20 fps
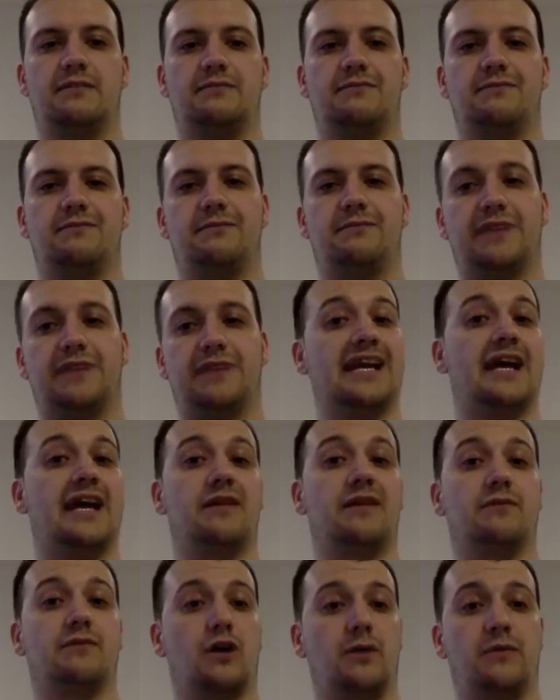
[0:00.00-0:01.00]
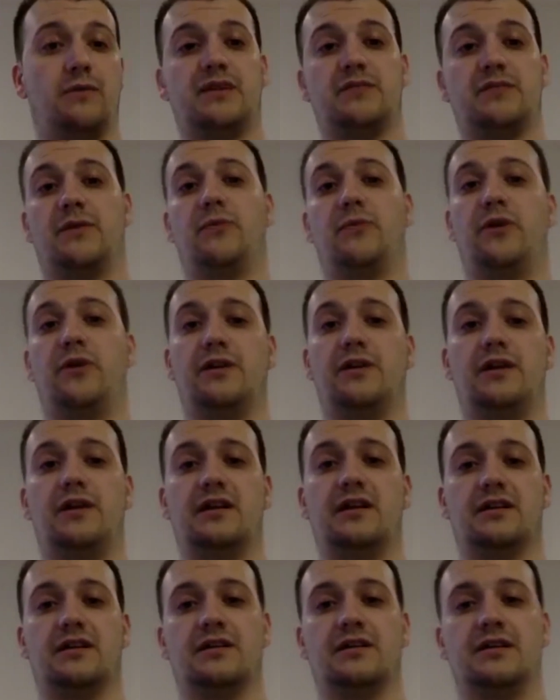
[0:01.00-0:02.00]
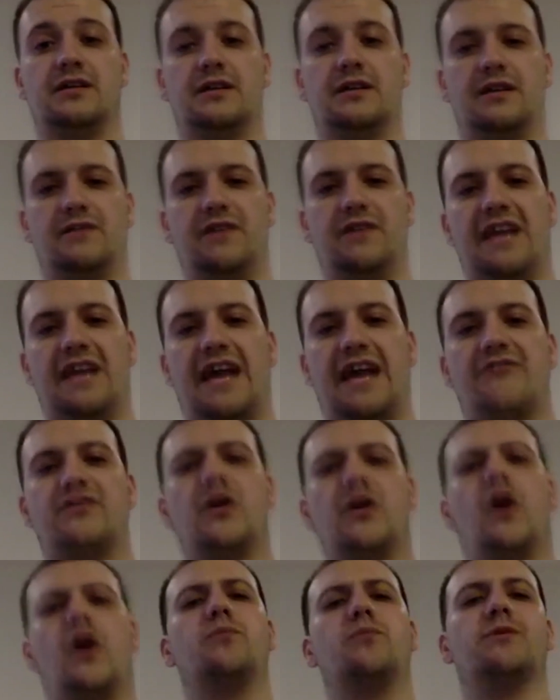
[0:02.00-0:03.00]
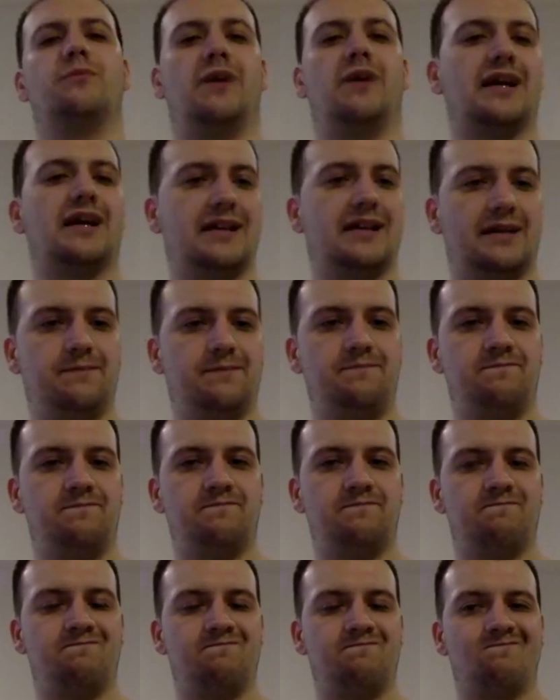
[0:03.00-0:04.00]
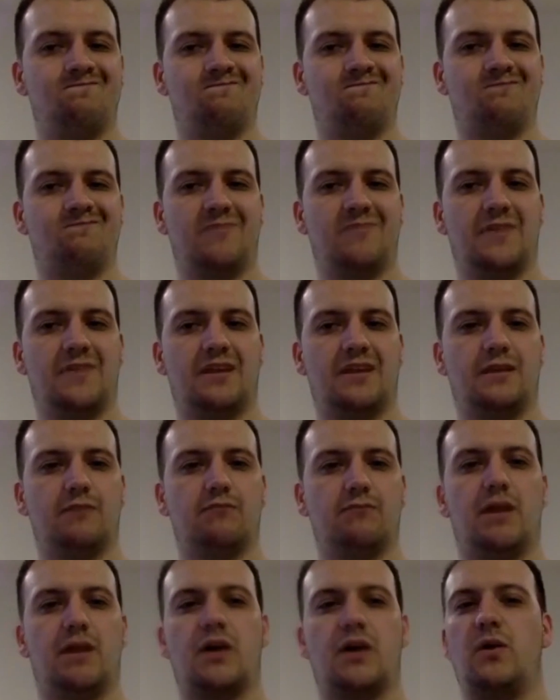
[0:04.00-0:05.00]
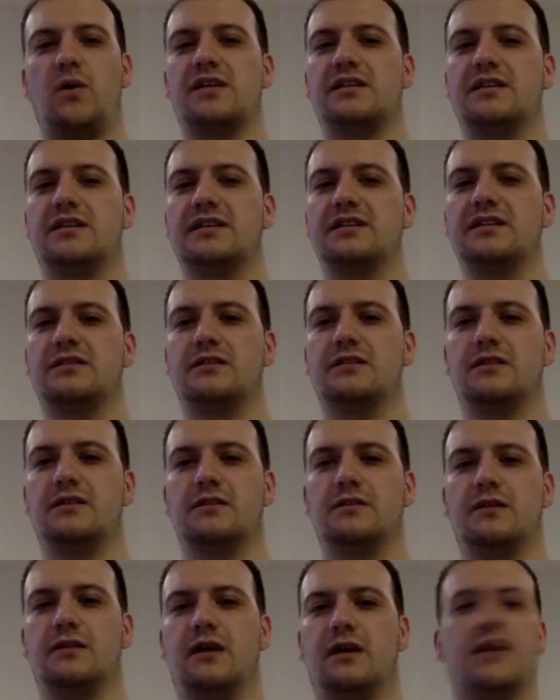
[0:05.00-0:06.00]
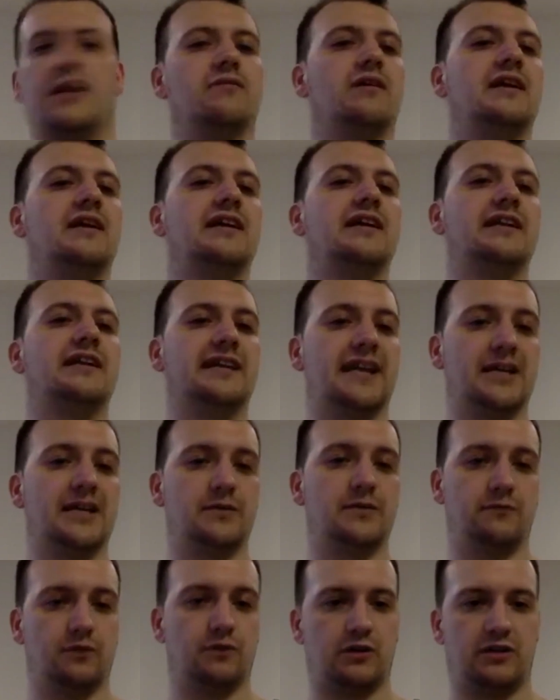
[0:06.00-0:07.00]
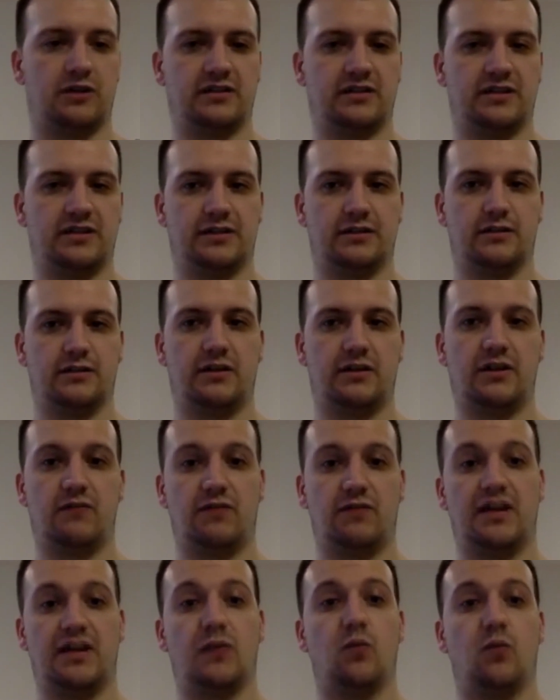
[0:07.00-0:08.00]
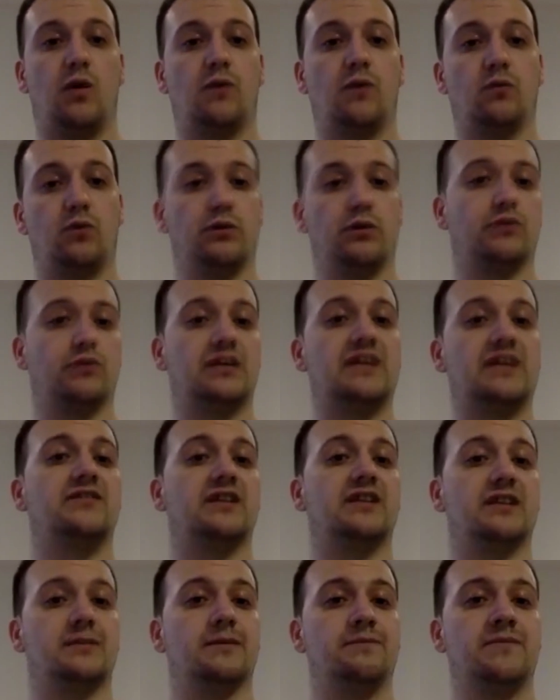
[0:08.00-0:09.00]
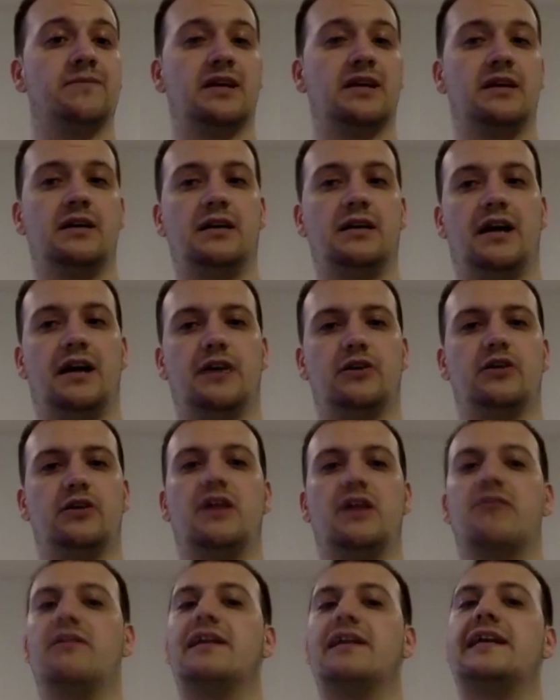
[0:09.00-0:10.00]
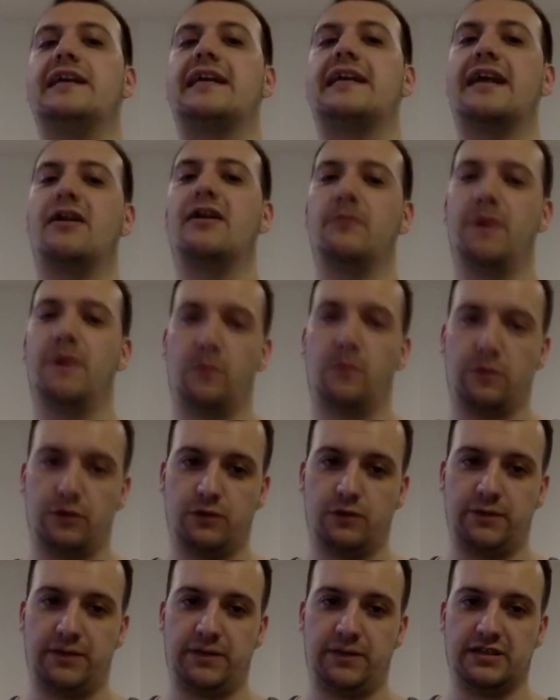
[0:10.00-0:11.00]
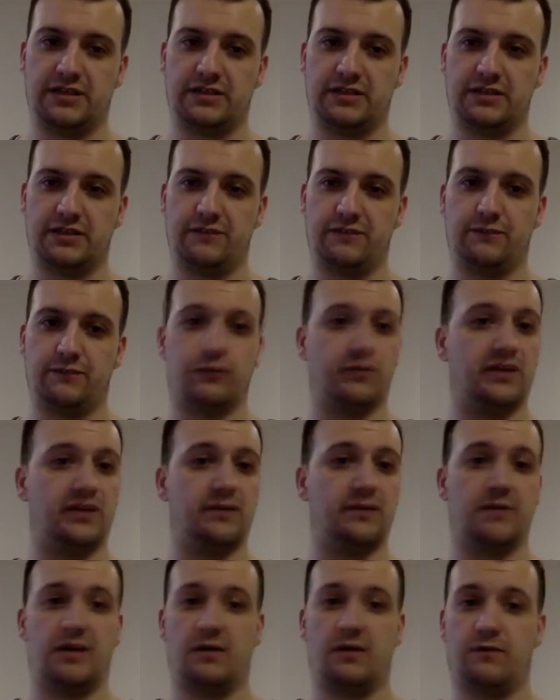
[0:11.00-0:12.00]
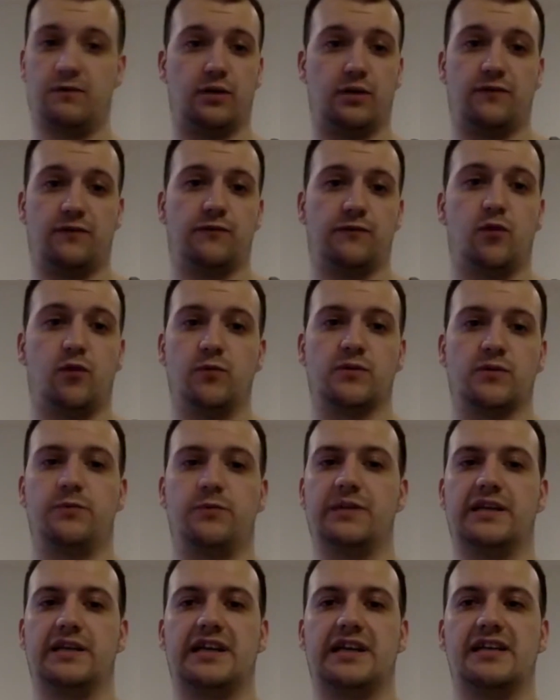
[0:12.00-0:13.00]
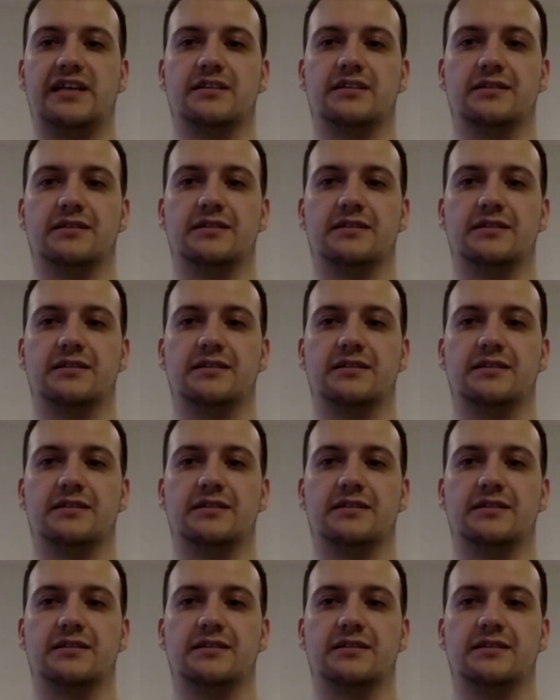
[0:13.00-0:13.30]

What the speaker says: But again, going back to my point earlier, if they haven't opted back in, my question is to you, are they really engaged with your content? Do they really want what you're giving them? And do they really care about what you're pitching to them through email, through other forms of communication?